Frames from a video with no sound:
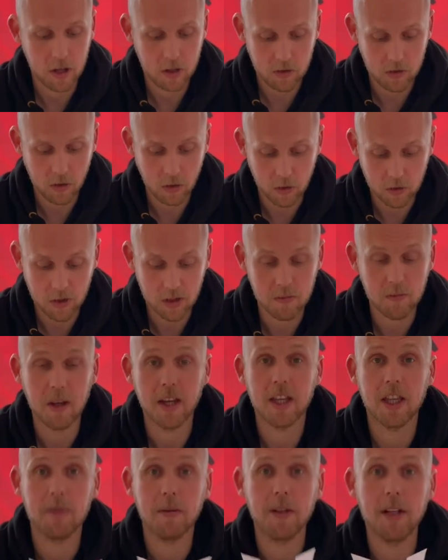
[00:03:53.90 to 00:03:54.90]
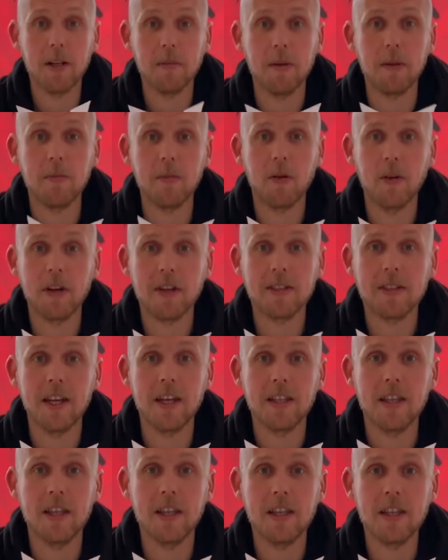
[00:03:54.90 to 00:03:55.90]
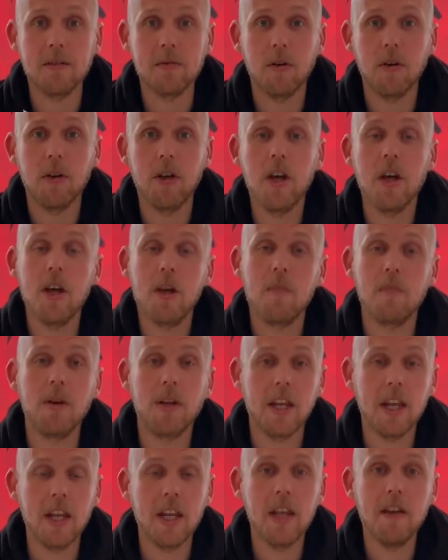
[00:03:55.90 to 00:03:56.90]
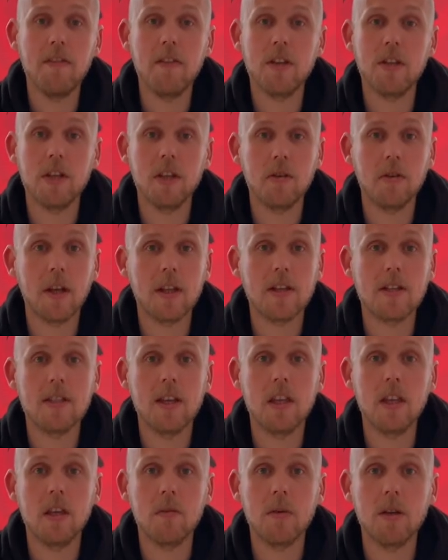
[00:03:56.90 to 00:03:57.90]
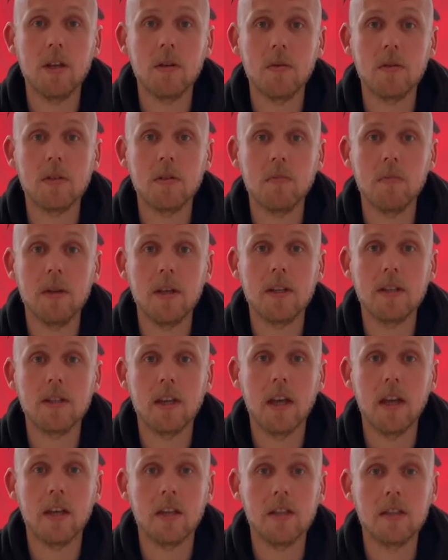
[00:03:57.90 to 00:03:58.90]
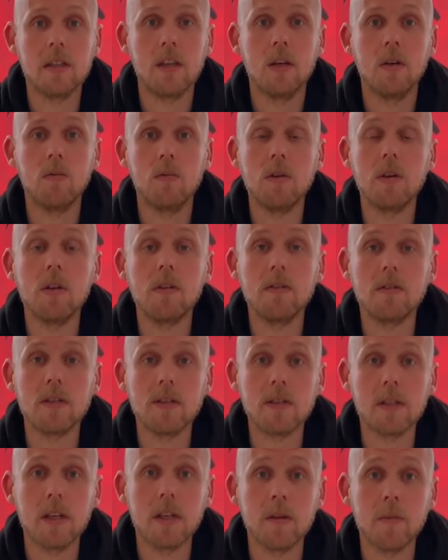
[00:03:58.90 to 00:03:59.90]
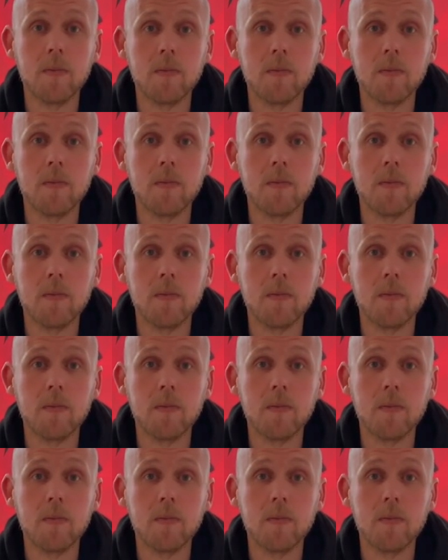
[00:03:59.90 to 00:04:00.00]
or just making them a little bit more exciting than this one. But again, if you do that, send them in to us at Big Science. We'd love to see them.